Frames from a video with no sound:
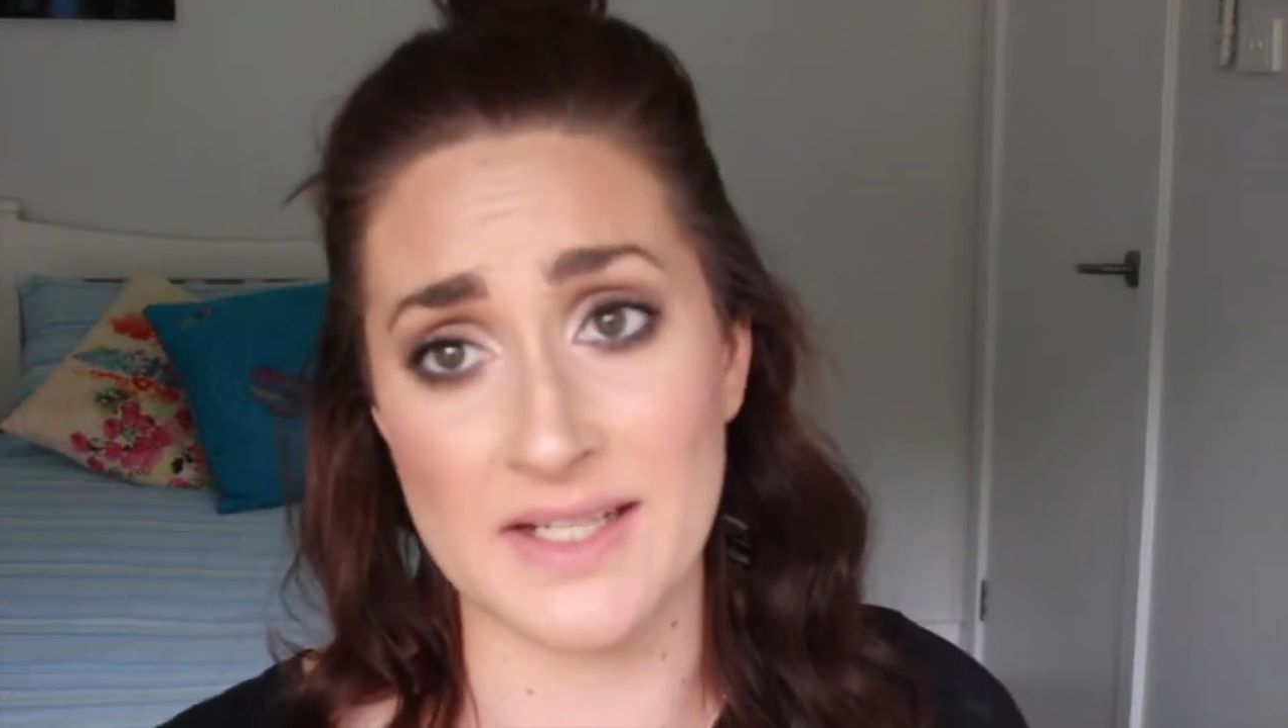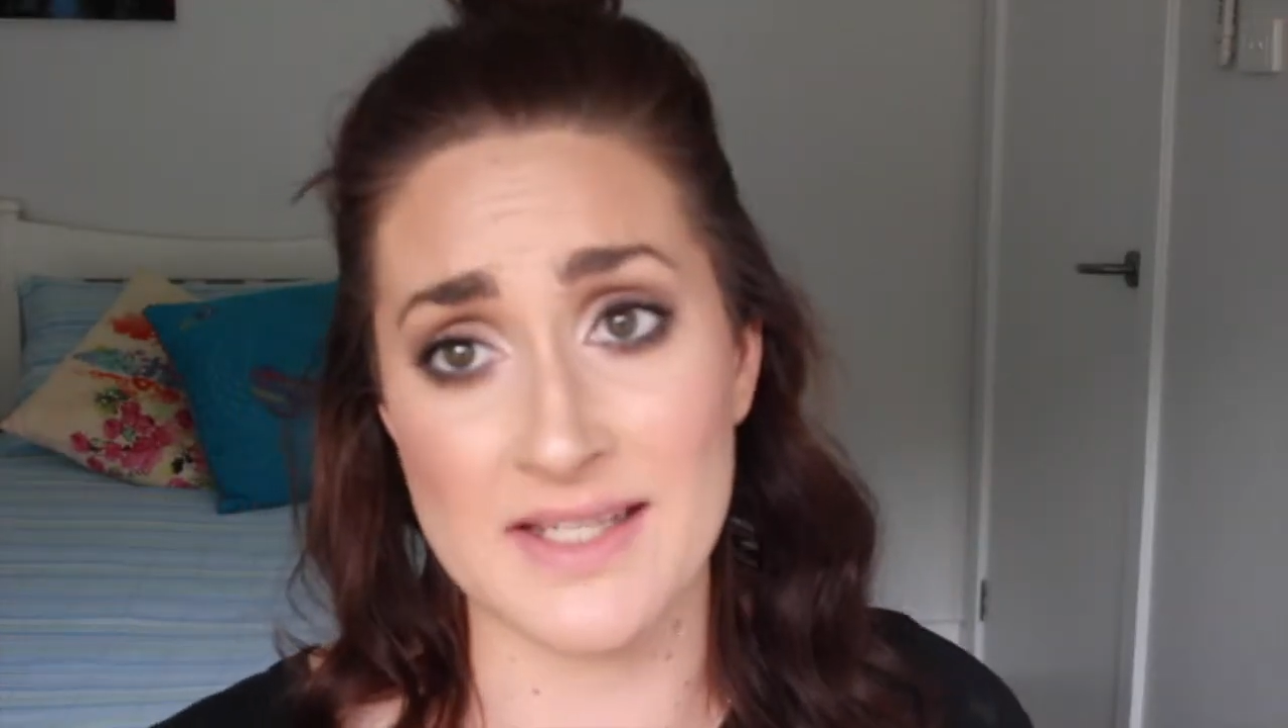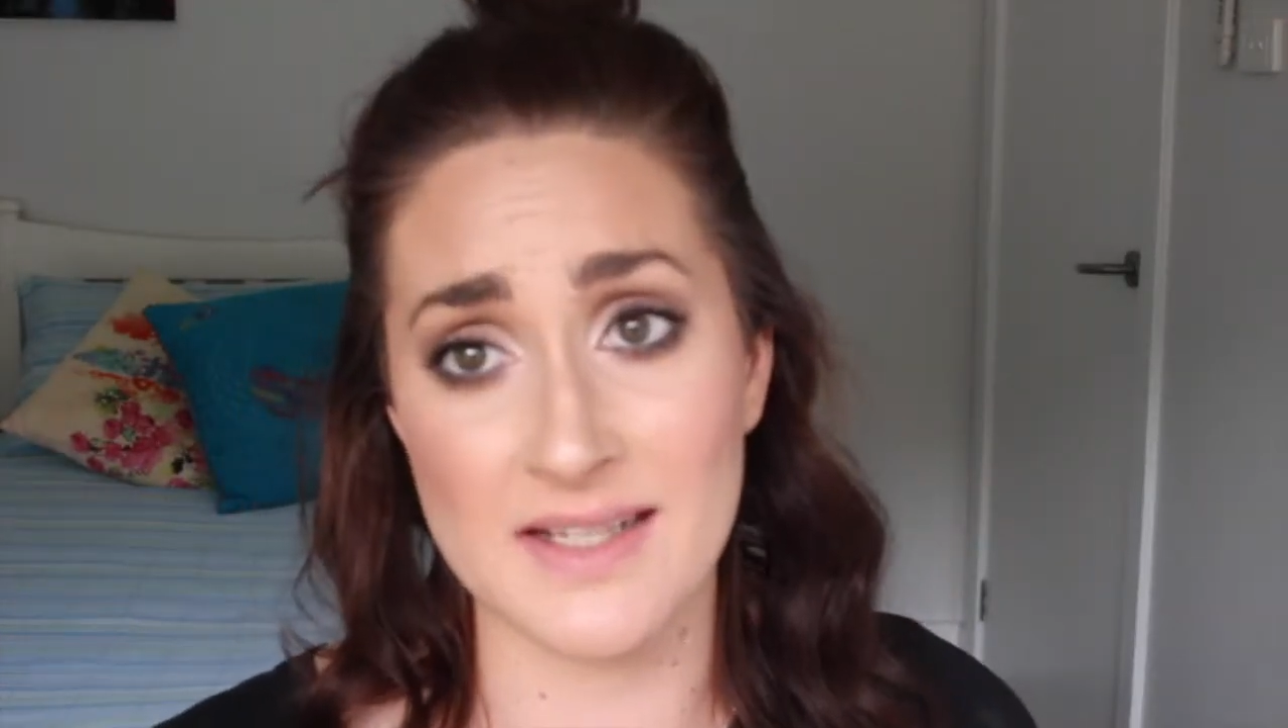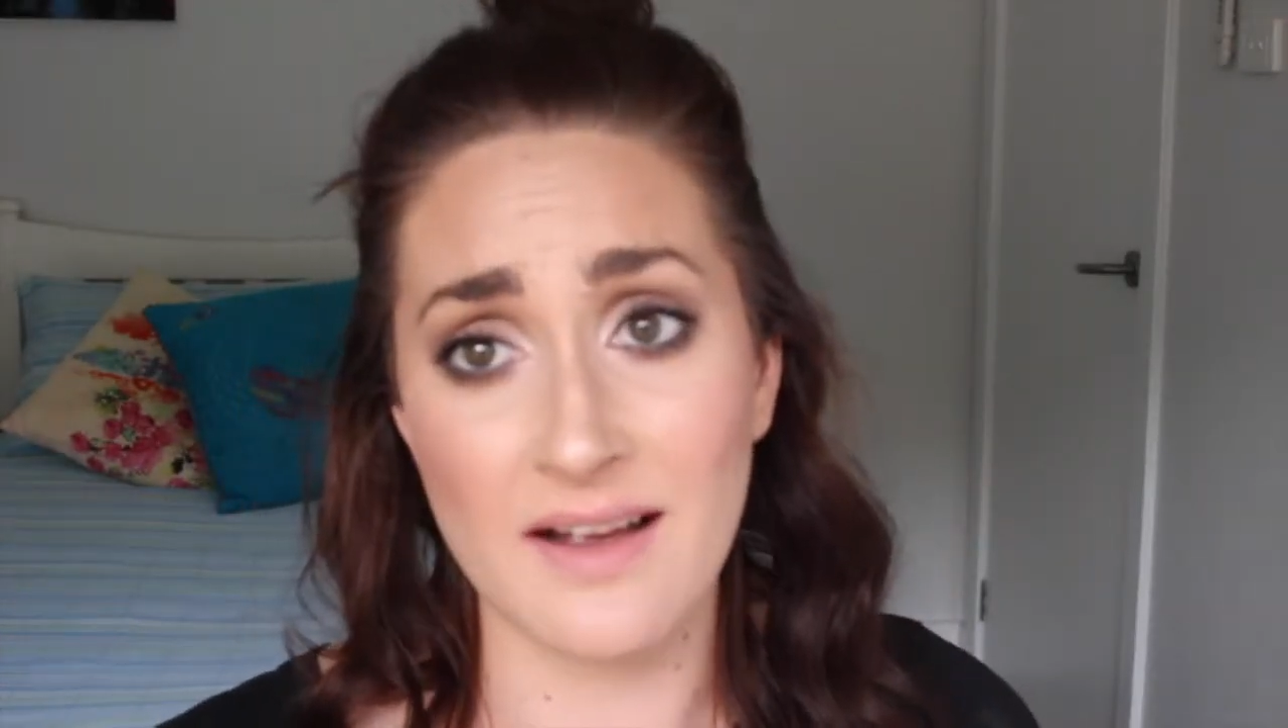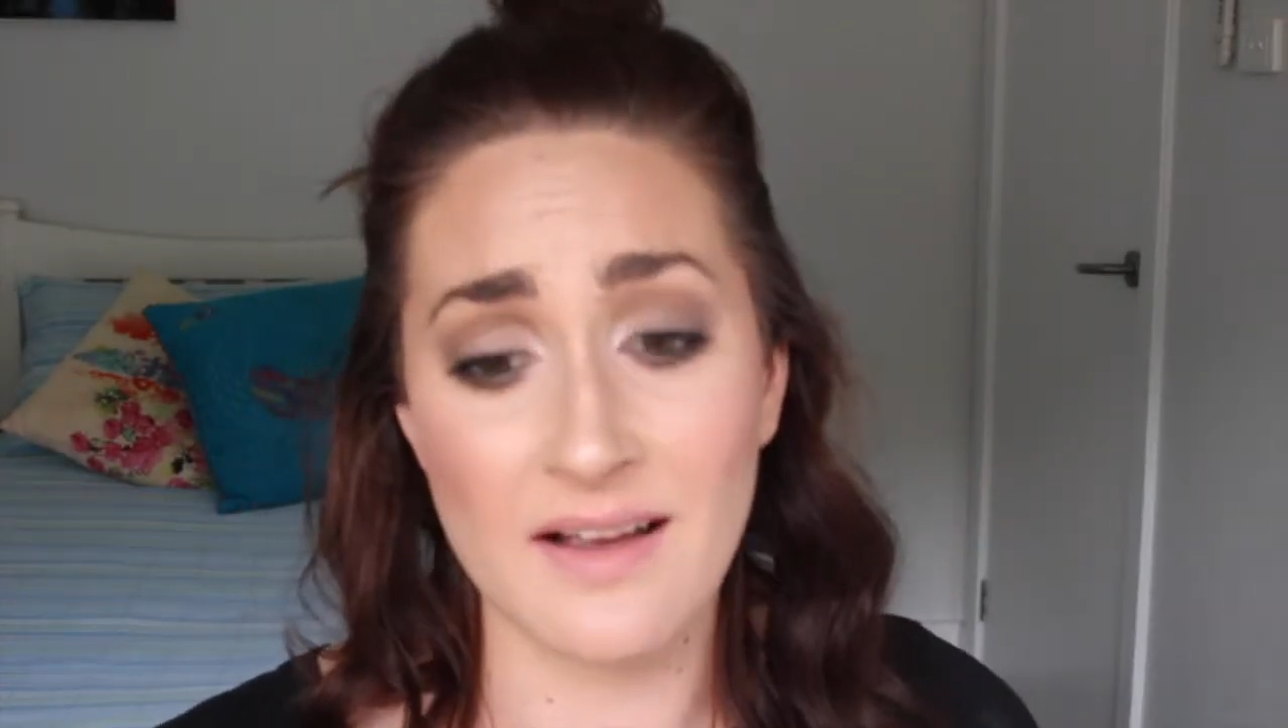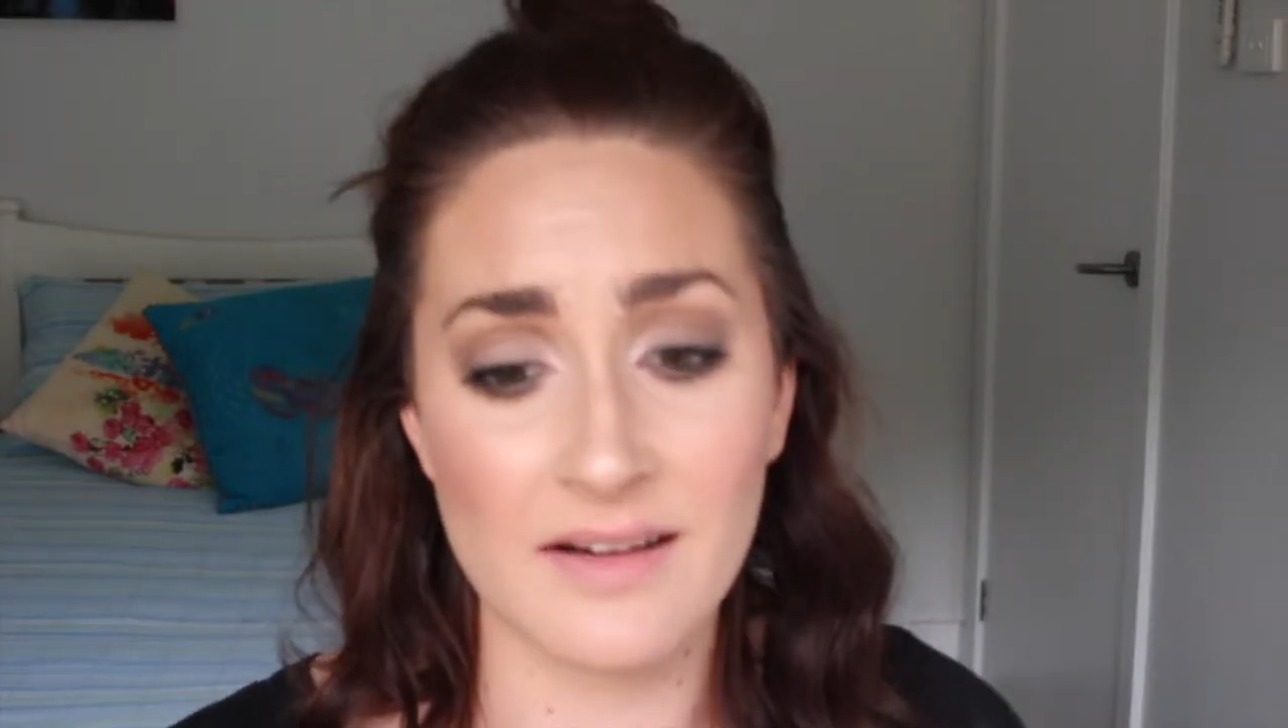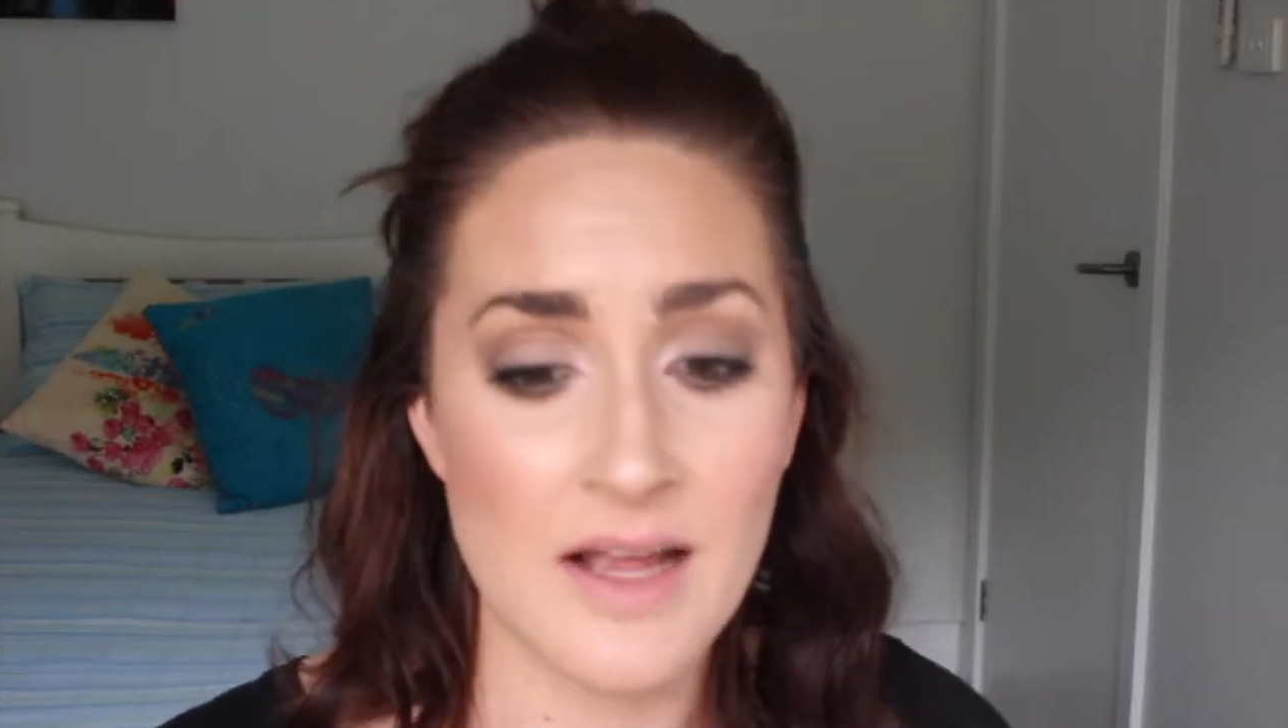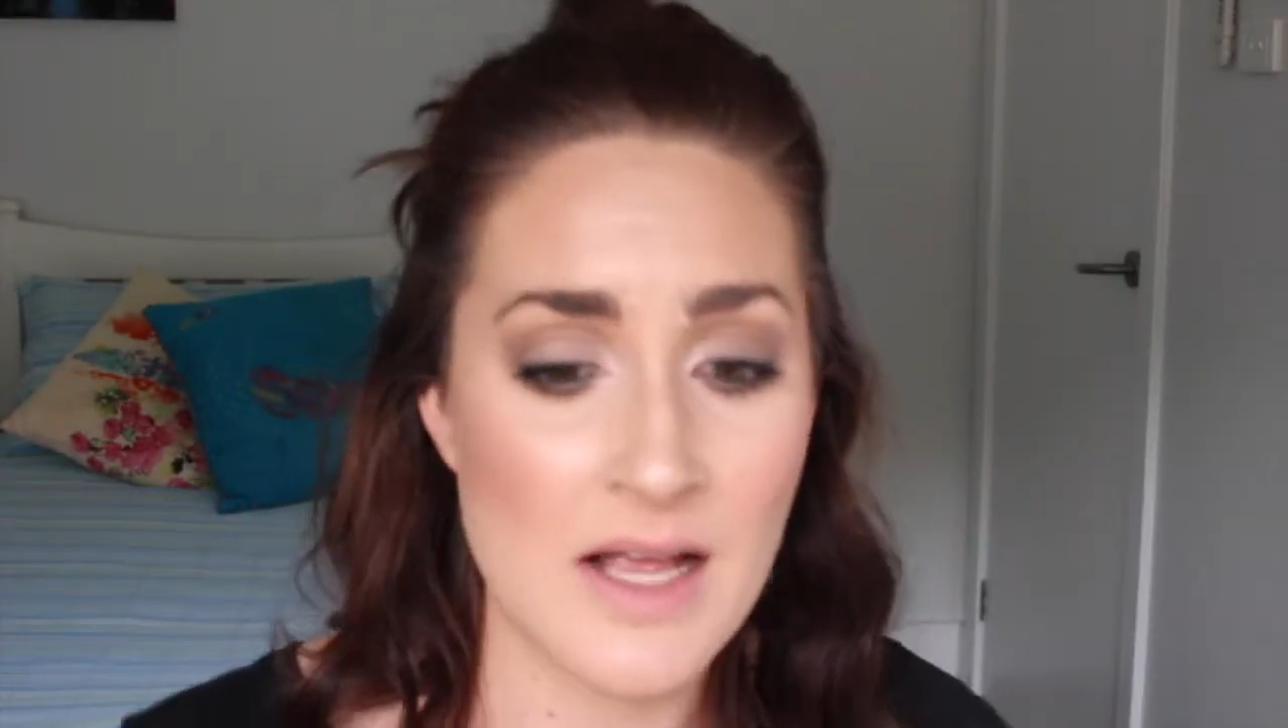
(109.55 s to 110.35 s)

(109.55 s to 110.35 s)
start.